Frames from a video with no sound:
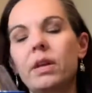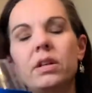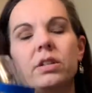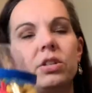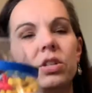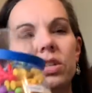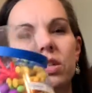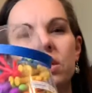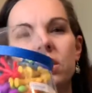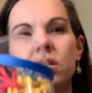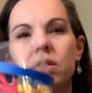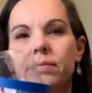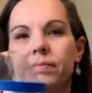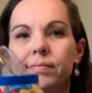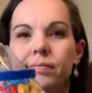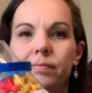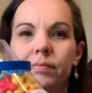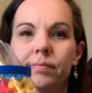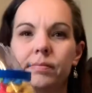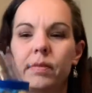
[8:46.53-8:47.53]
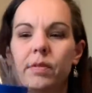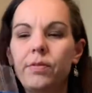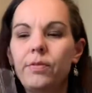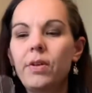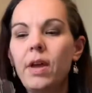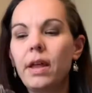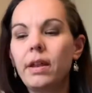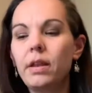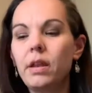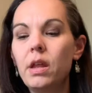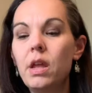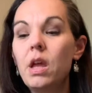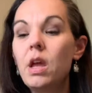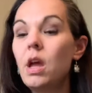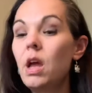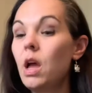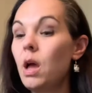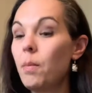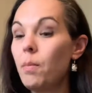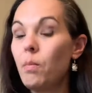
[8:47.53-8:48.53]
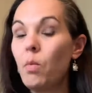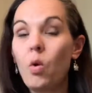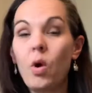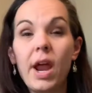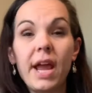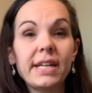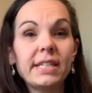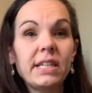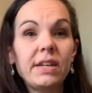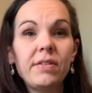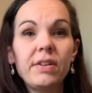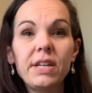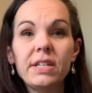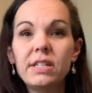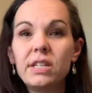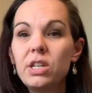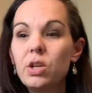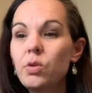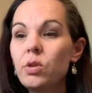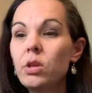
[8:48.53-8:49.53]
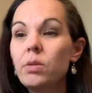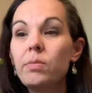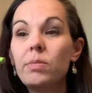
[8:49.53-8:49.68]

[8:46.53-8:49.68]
Just fun. More activities to do with them.